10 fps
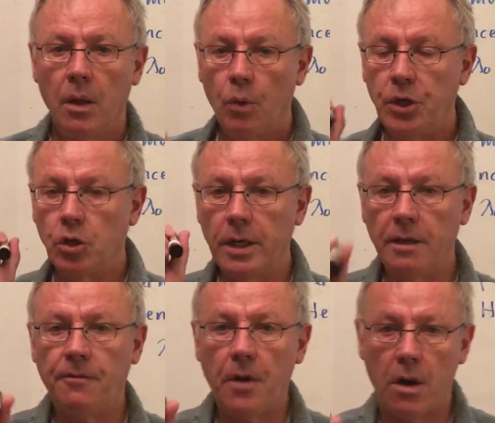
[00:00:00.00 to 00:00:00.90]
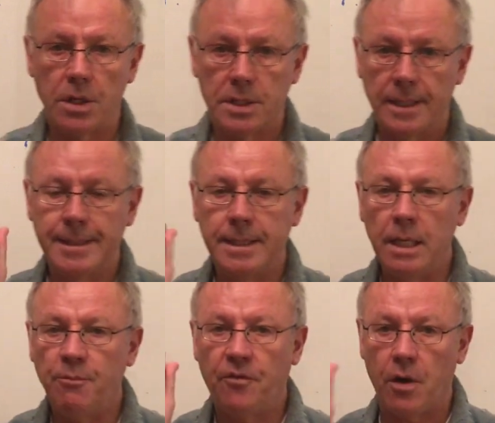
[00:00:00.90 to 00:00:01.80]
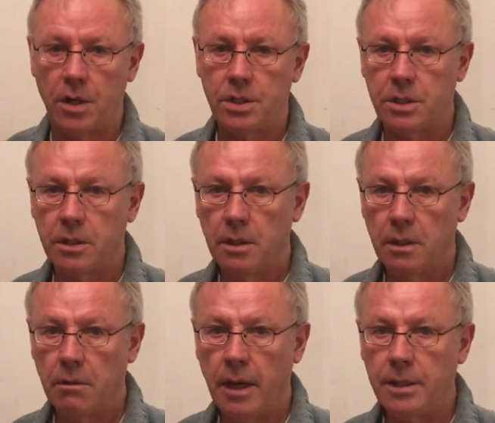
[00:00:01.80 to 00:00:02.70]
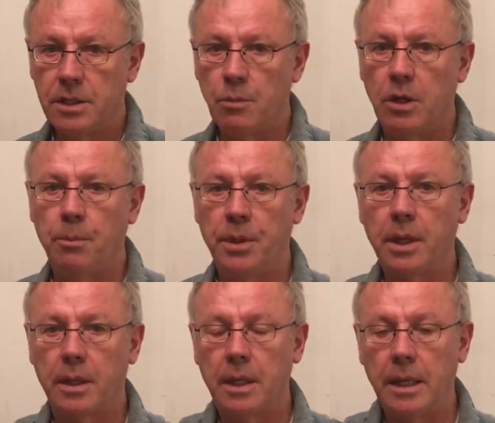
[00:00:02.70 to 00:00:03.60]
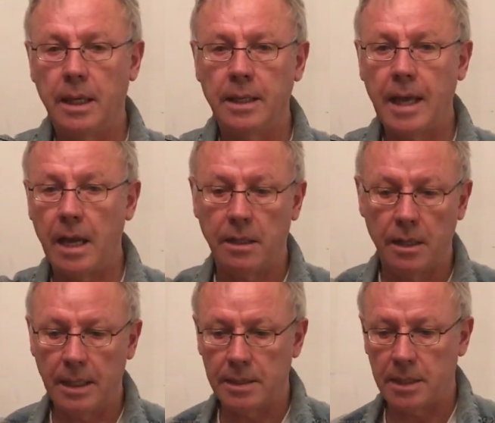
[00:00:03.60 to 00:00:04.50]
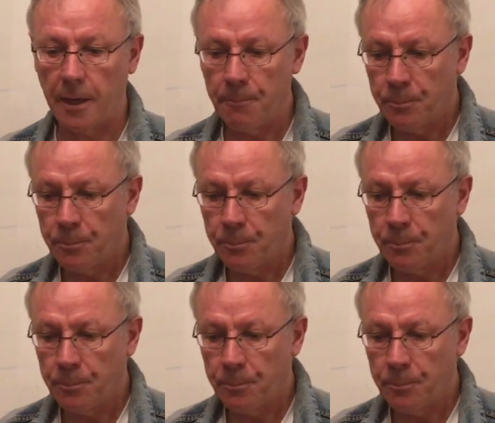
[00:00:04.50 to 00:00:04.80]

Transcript: When you're in a forest, a deep forest, right? Somewhere up the, in Canada, let's say.